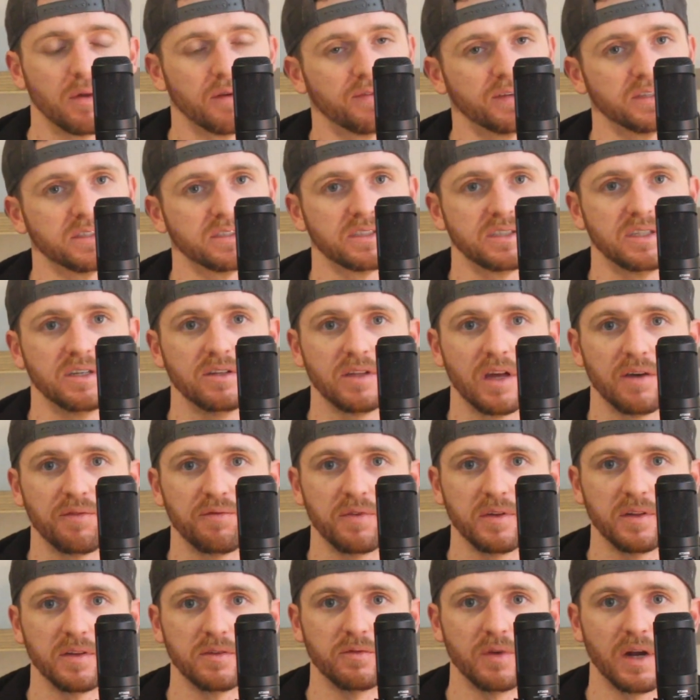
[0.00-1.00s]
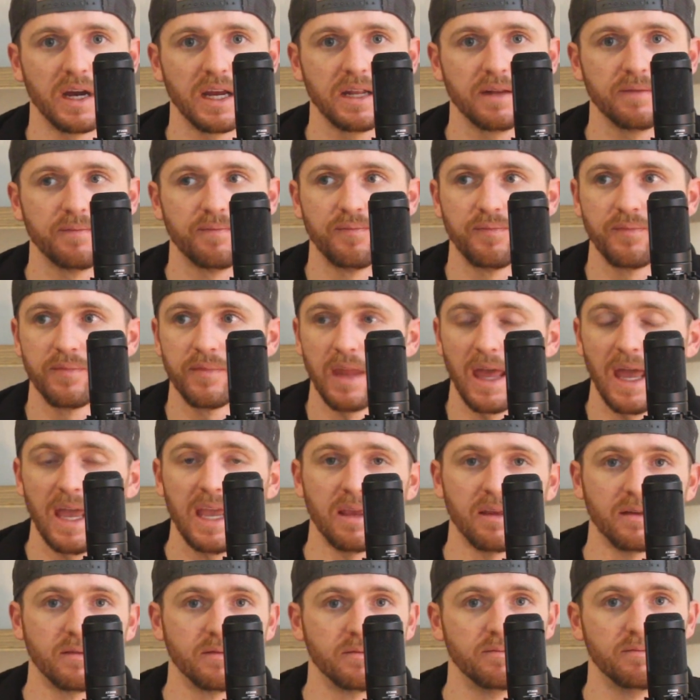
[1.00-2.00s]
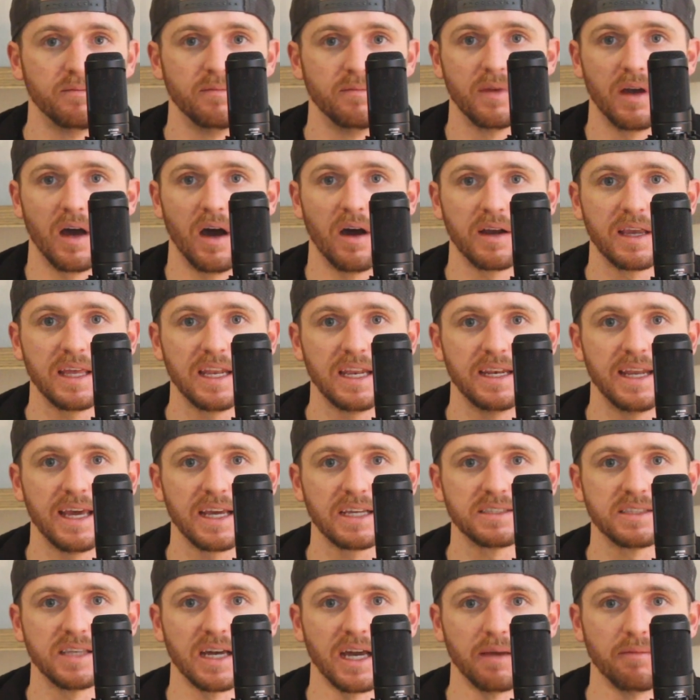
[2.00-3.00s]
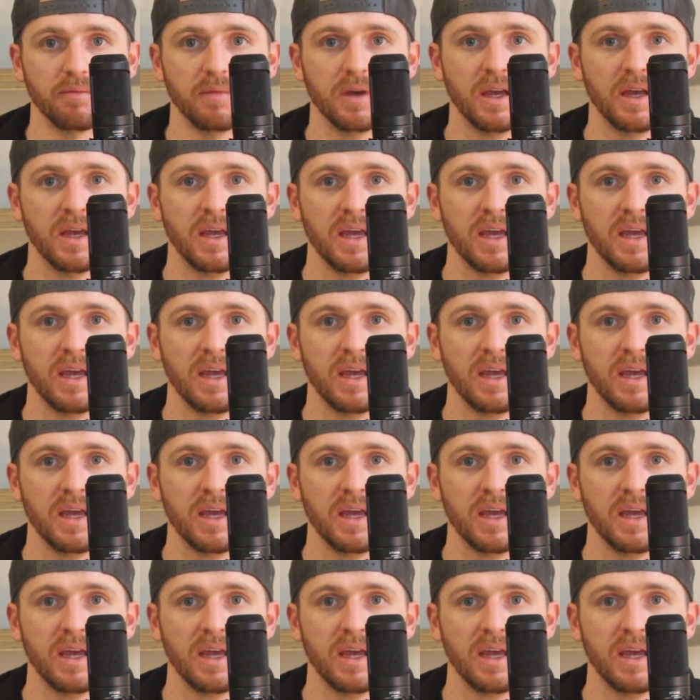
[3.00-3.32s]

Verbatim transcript: but if it's still not feeling right, hey, I'll get it next time.